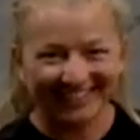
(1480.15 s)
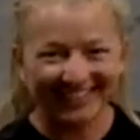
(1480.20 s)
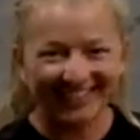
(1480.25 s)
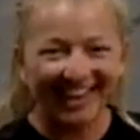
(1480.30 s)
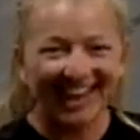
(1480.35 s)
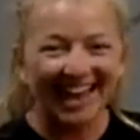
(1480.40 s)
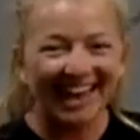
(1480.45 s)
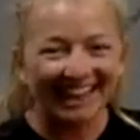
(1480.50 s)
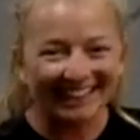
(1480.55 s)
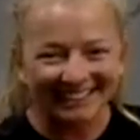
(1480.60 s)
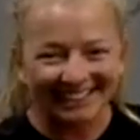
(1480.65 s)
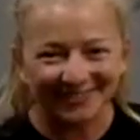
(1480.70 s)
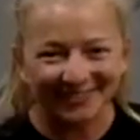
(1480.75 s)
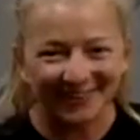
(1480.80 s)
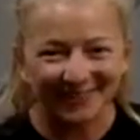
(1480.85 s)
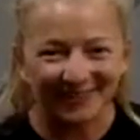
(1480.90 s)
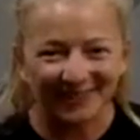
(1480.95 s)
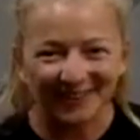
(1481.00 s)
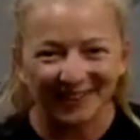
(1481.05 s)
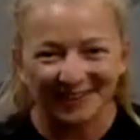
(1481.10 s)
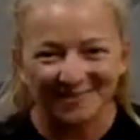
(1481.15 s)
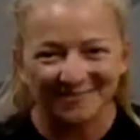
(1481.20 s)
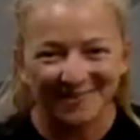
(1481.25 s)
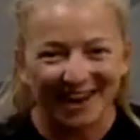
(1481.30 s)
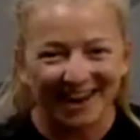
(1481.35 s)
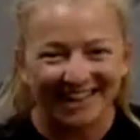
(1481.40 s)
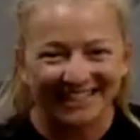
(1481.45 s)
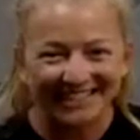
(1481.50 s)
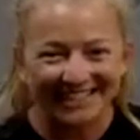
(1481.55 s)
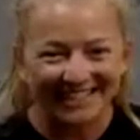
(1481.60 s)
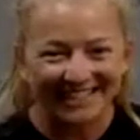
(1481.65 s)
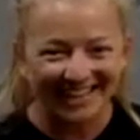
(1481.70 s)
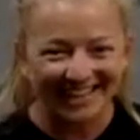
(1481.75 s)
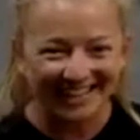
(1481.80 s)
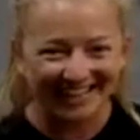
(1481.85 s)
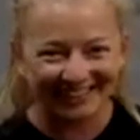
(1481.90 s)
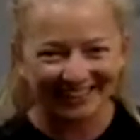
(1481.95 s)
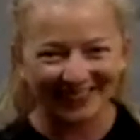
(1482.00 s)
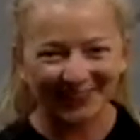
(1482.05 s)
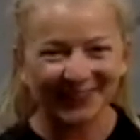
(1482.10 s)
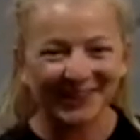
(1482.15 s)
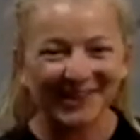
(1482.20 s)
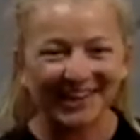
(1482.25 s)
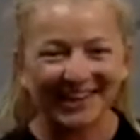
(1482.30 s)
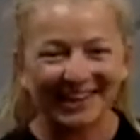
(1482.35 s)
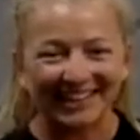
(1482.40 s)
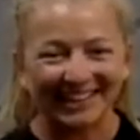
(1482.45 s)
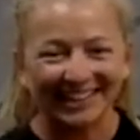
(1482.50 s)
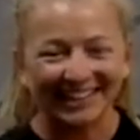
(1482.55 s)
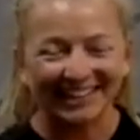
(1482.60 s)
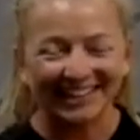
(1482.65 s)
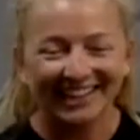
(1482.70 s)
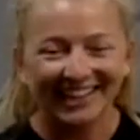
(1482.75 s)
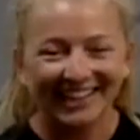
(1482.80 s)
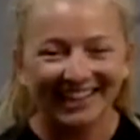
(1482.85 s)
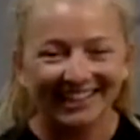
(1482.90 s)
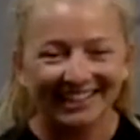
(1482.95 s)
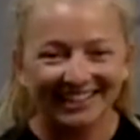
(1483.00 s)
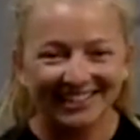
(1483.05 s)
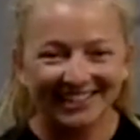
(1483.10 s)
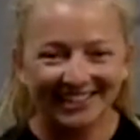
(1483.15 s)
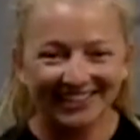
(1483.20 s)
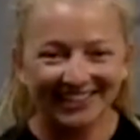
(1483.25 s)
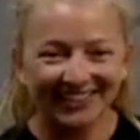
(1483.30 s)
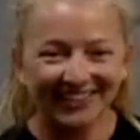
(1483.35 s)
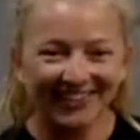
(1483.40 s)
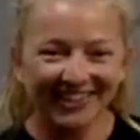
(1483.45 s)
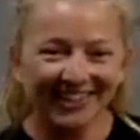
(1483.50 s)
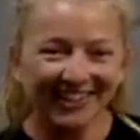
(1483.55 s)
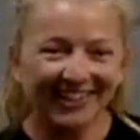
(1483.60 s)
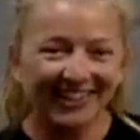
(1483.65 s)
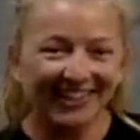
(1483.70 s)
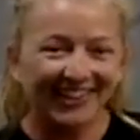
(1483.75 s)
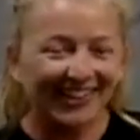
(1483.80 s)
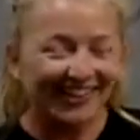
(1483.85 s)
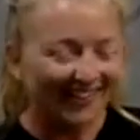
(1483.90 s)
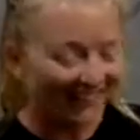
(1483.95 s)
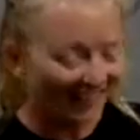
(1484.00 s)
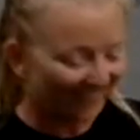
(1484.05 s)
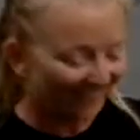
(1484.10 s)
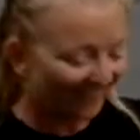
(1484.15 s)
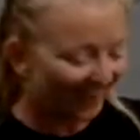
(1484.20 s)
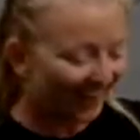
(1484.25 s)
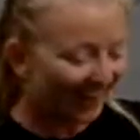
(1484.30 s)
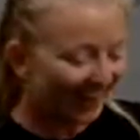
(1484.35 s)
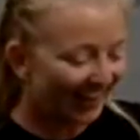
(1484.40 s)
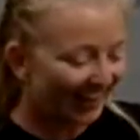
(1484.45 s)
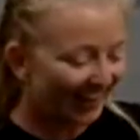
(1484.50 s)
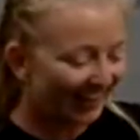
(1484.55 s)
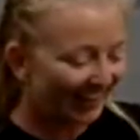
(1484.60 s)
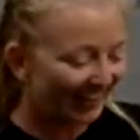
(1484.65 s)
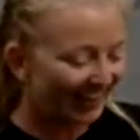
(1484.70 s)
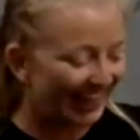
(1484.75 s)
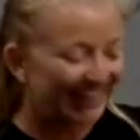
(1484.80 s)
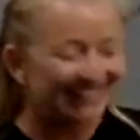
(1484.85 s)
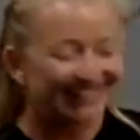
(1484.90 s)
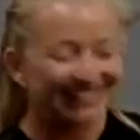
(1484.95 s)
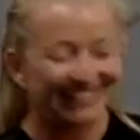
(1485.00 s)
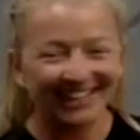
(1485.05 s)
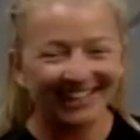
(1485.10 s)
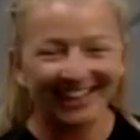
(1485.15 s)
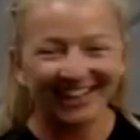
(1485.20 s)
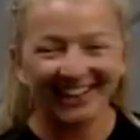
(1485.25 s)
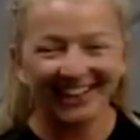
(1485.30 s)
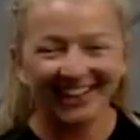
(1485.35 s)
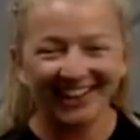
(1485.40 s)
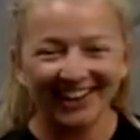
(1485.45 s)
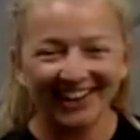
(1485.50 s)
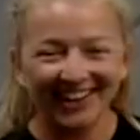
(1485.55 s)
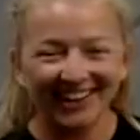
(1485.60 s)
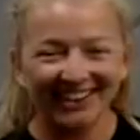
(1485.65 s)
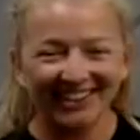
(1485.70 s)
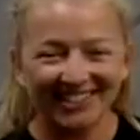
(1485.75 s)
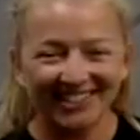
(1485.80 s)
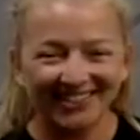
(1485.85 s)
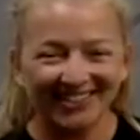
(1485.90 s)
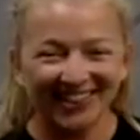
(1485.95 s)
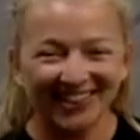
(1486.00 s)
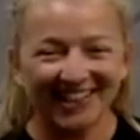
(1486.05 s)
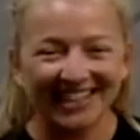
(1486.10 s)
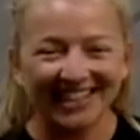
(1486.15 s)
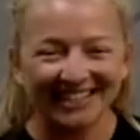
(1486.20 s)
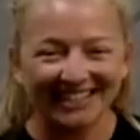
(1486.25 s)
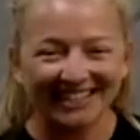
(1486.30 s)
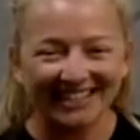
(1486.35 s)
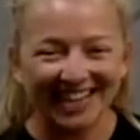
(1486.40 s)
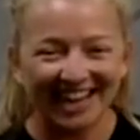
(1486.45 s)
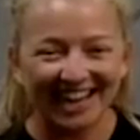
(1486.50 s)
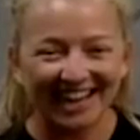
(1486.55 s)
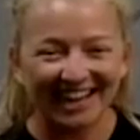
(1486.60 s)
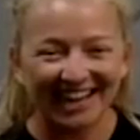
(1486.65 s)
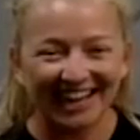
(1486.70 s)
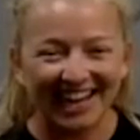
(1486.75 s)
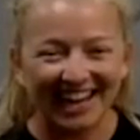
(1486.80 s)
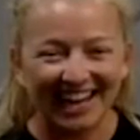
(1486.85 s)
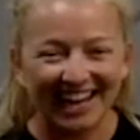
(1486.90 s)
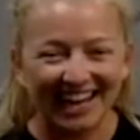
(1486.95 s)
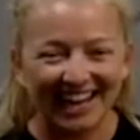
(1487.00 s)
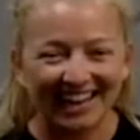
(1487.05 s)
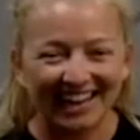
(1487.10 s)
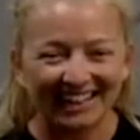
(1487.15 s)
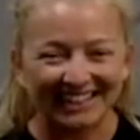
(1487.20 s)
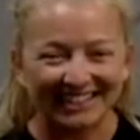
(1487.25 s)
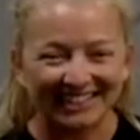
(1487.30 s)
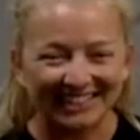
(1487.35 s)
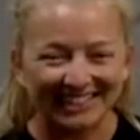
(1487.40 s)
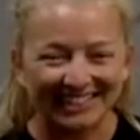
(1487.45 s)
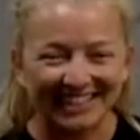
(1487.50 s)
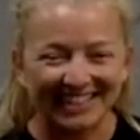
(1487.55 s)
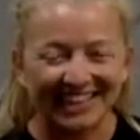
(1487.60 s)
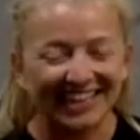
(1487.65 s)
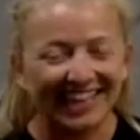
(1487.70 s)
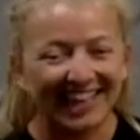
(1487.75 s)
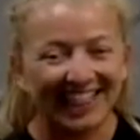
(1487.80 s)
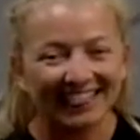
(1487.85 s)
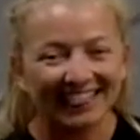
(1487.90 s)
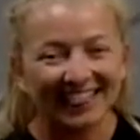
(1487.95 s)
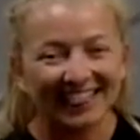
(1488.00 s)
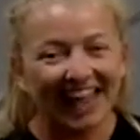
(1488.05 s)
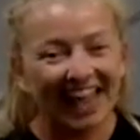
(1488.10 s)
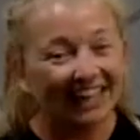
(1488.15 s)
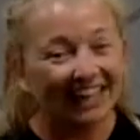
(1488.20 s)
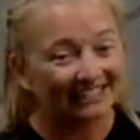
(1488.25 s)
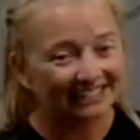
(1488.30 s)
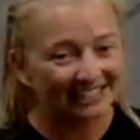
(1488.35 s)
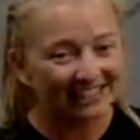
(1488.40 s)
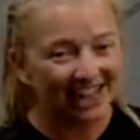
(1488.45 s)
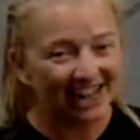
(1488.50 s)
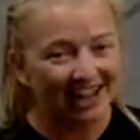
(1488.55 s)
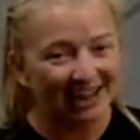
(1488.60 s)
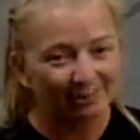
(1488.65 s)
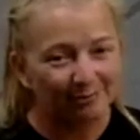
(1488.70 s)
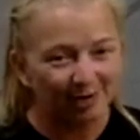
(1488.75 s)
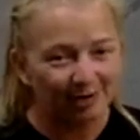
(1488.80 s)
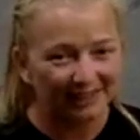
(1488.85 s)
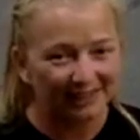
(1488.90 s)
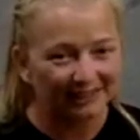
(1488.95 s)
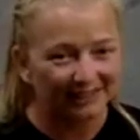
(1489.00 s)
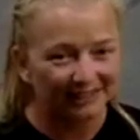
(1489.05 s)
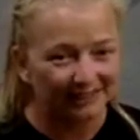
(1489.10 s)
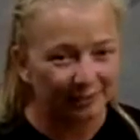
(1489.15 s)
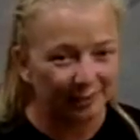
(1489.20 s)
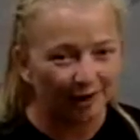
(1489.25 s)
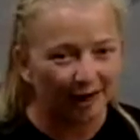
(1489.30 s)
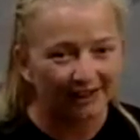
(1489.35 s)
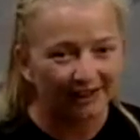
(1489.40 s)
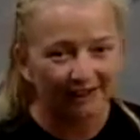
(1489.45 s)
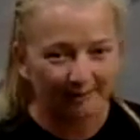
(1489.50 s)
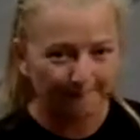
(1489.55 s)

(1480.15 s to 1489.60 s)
Yes, we feel amazing. 3, 2, 1. Let's go. 20 seconds. Last time with this one.